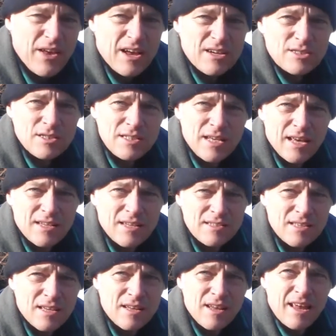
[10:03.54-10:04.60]
thing I should say
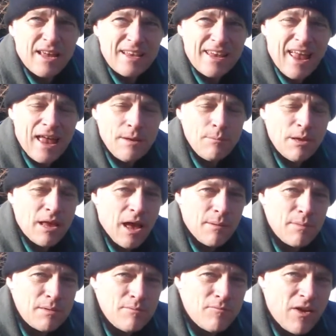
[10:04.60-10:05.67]
is that it can
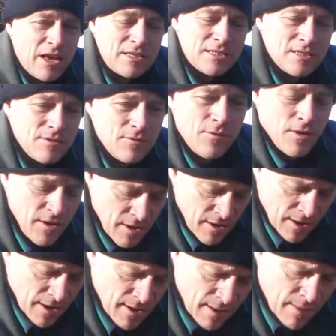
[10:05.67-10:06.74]
become invasive,
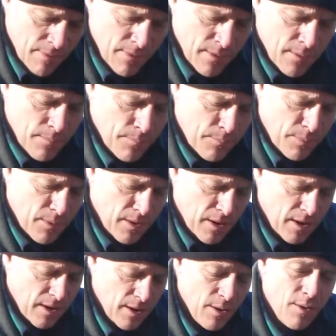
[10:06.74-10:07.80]

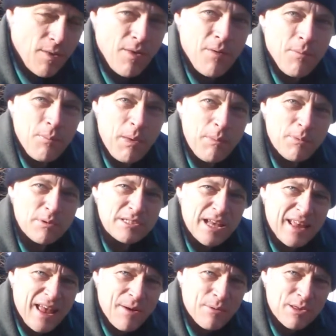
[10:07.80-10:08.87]
but people
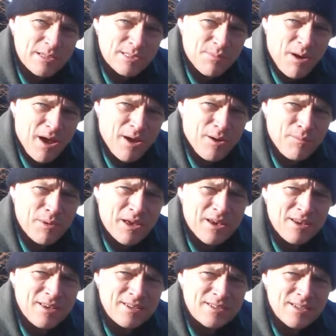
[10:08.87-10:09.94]
say that with a smile,
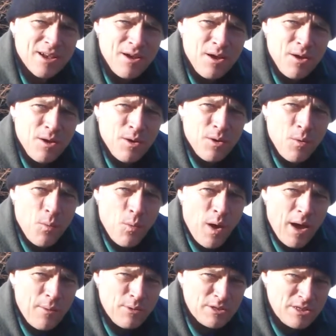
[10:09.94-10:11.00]
because
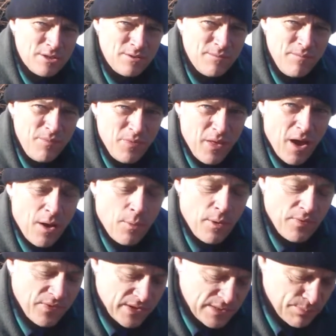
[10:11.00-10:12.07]
why would you not
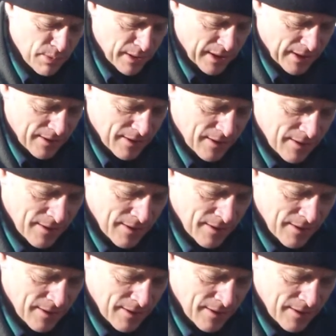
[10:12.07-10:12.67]
want this plant?